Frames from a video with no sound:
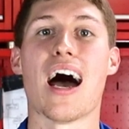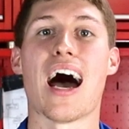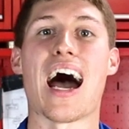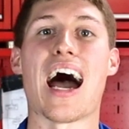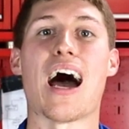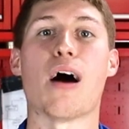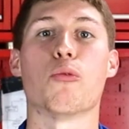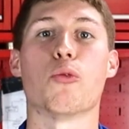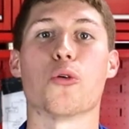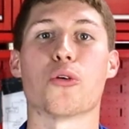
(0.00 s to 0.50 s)

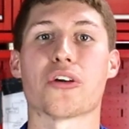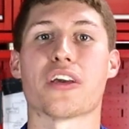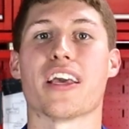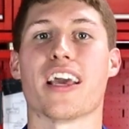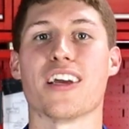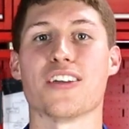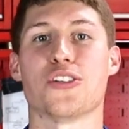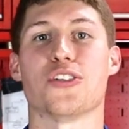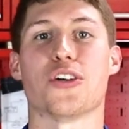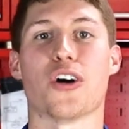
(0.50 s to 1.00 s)
I will
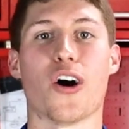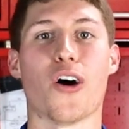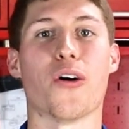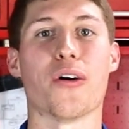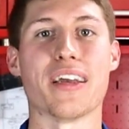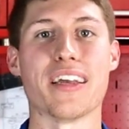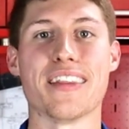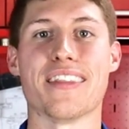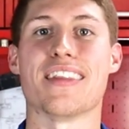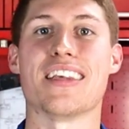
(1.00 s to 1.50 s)
catch y'all
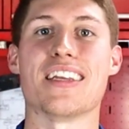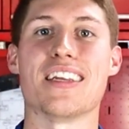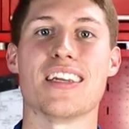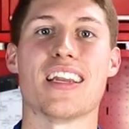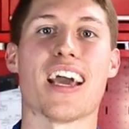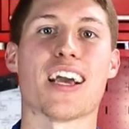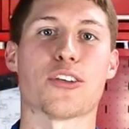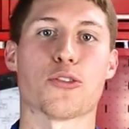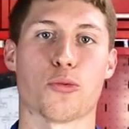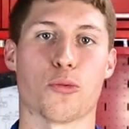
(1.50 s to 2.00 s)
in the
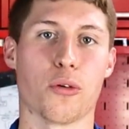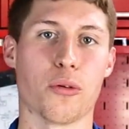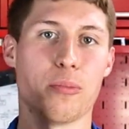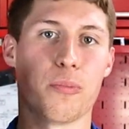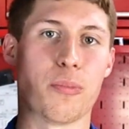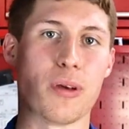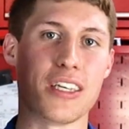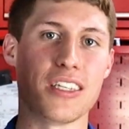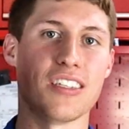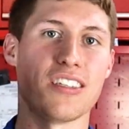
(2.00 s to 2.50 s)
next one.
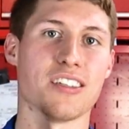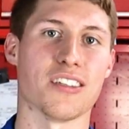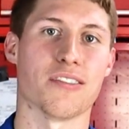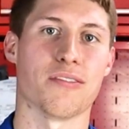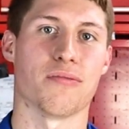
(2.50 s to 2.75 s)
Peace.